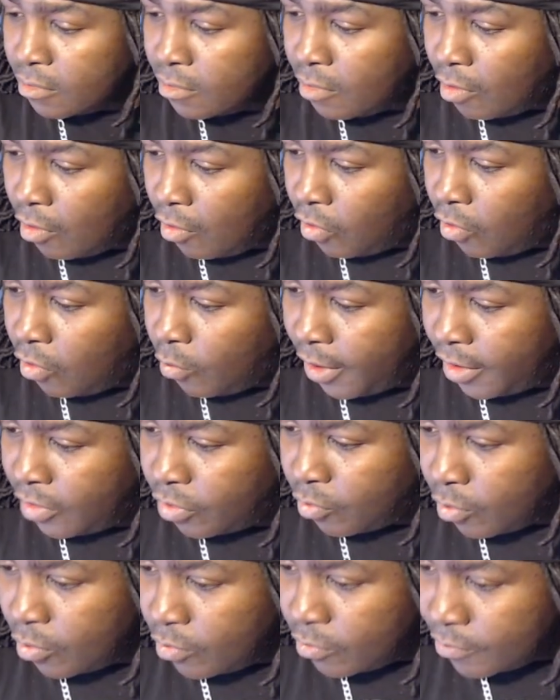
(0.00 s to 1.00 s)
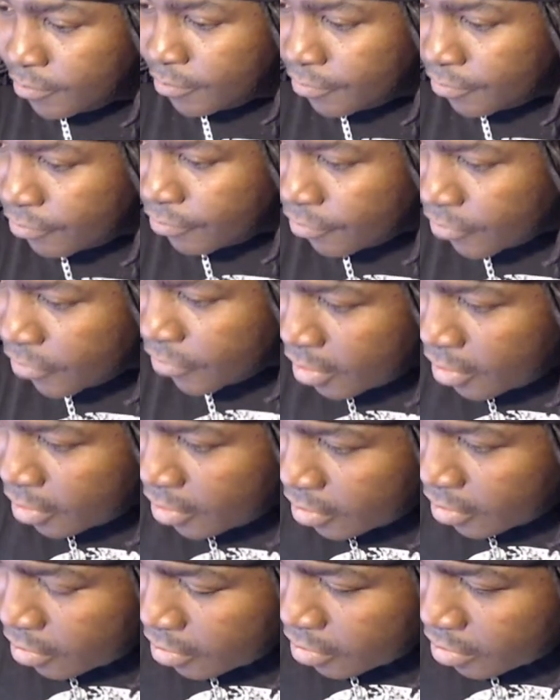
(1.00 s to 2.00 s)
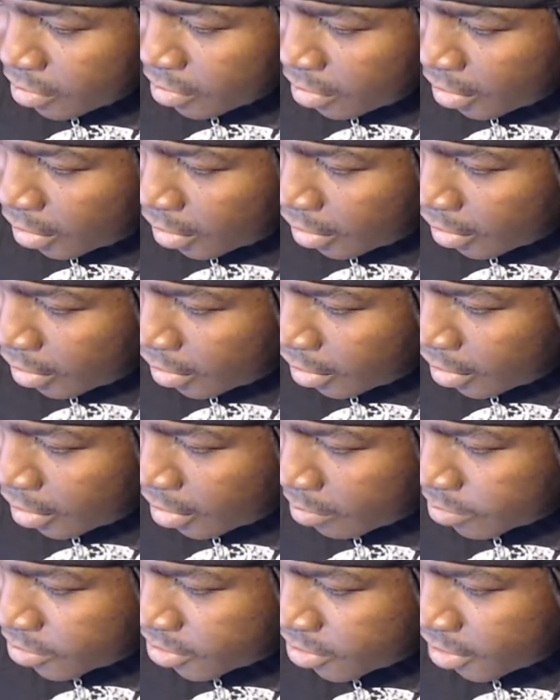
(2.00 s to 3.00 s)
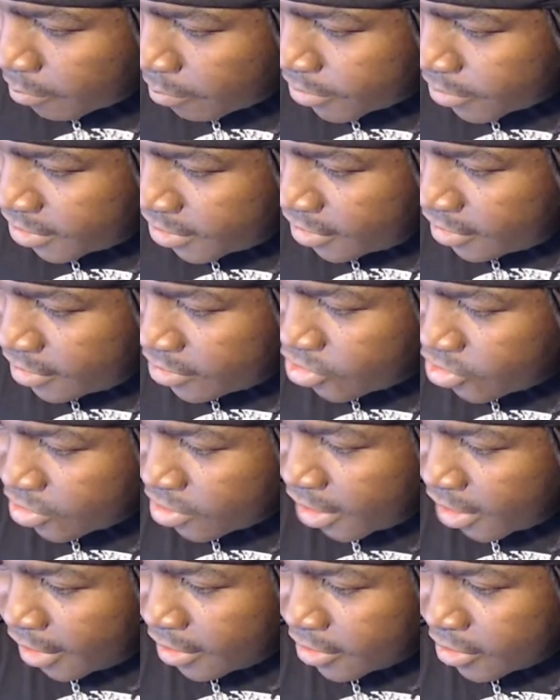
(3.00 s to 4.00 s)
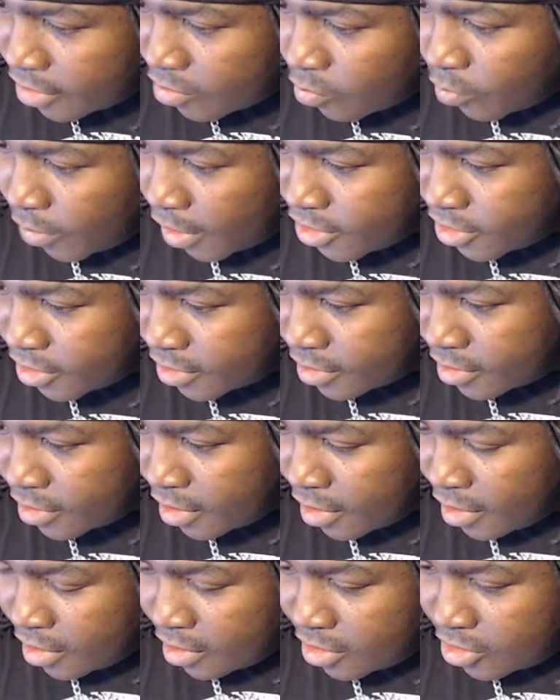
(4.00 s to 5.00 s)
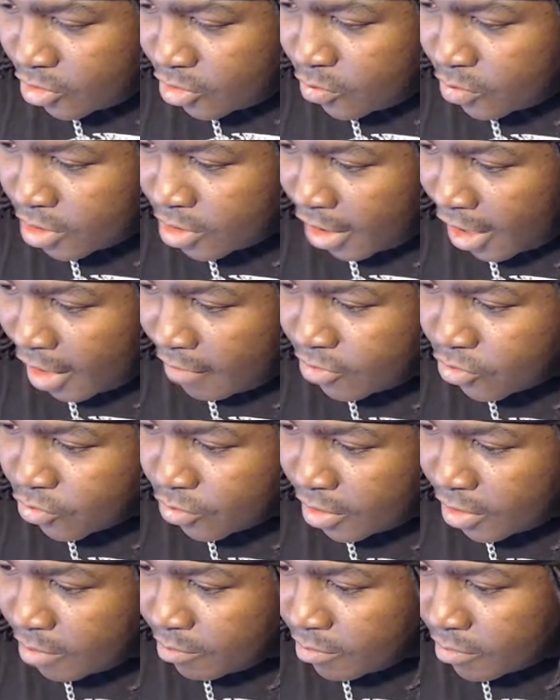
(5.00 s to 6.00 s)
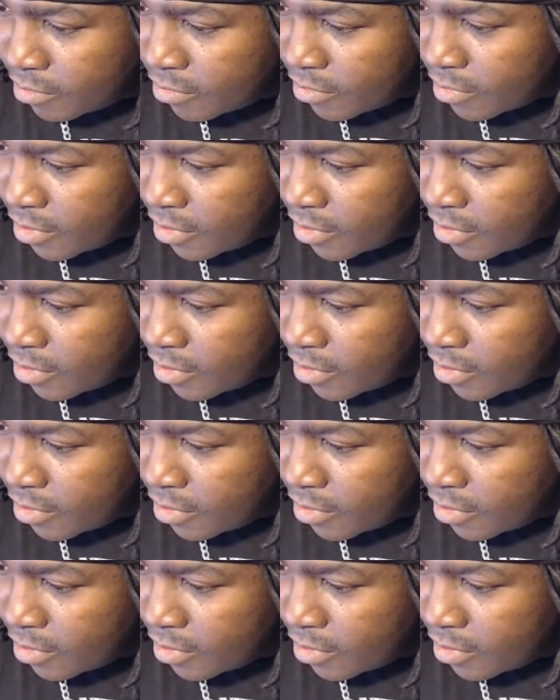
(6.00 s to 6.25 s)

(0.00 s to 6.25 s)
all the way through. Um, Sup T just got done watching Juice live stream.